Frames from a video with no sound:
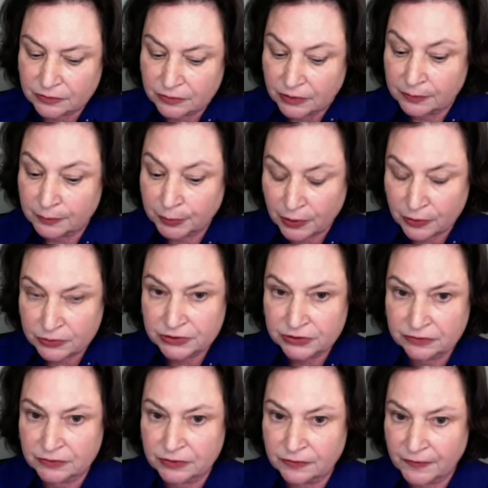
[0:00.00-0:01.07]
implosion
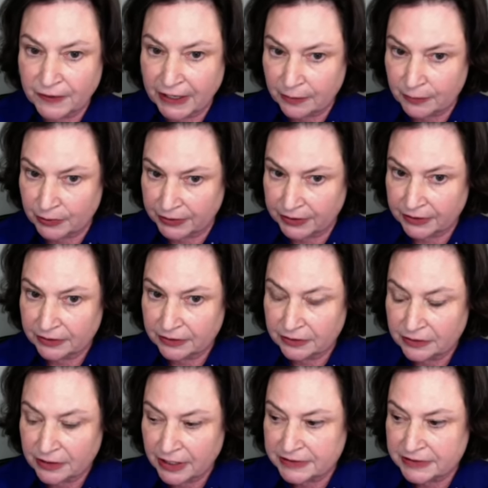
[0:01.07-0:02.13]
of the family
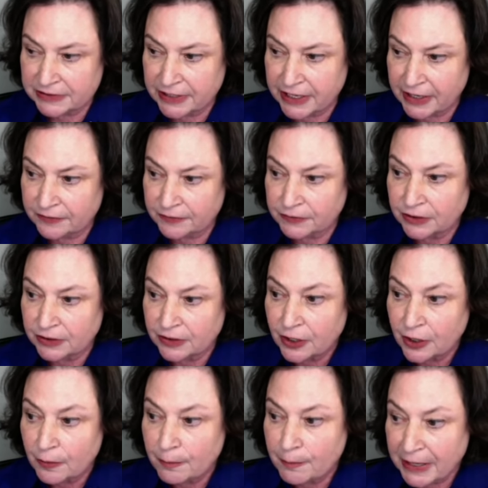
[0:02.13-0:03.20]
has left
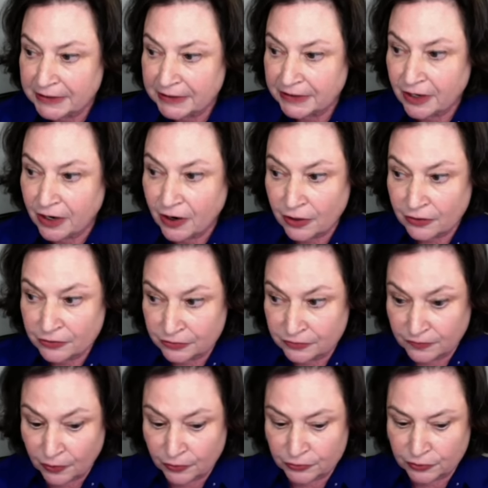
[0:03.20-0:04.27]
many other
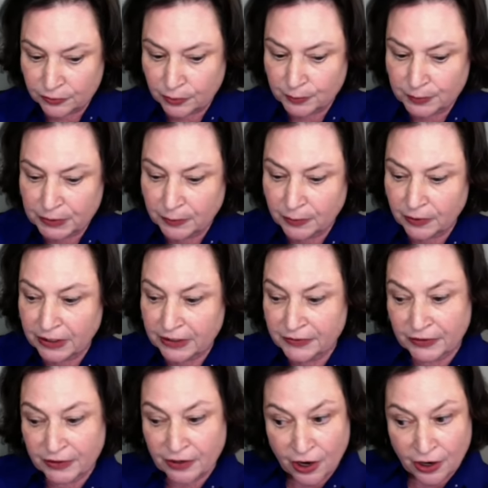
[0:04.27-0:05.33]
vulnerable people at
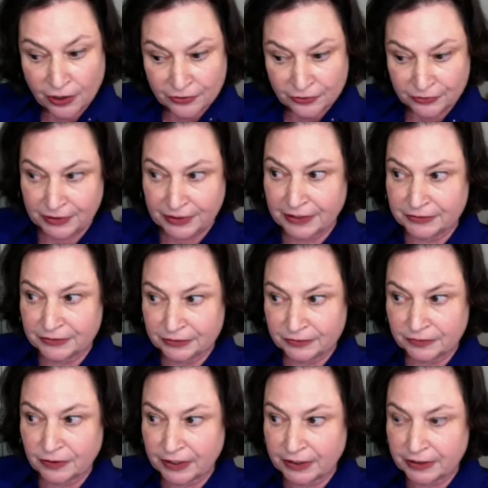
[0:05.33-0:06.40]
the other end of
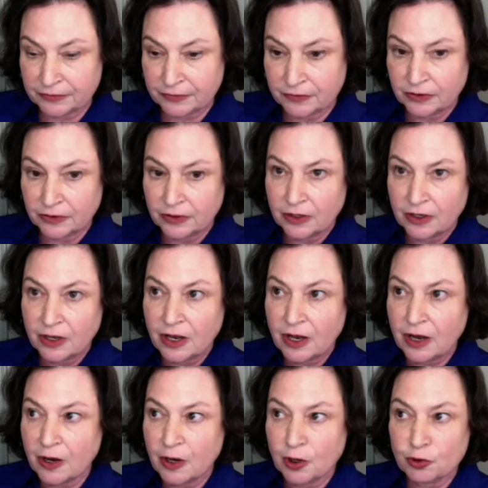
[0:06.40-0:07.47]
life
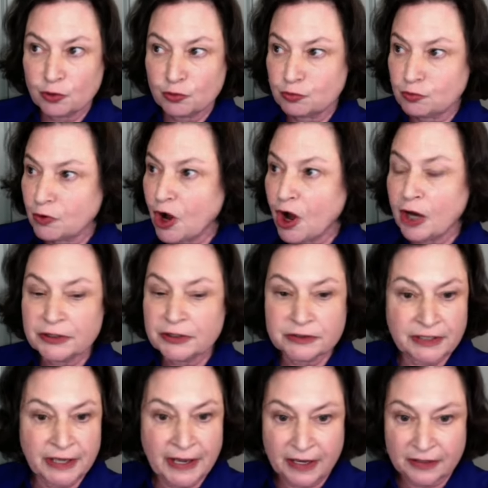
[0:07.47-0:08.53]
uh,
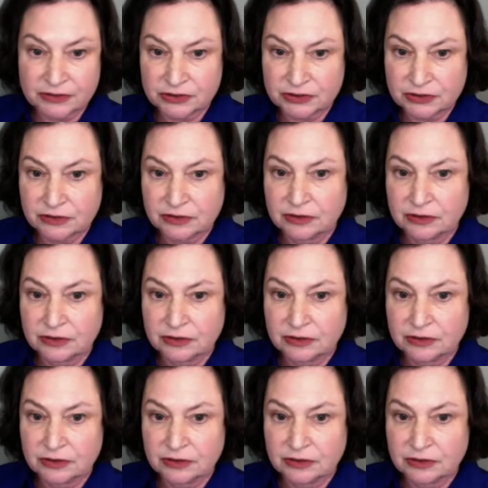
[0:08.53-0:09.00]
unattached.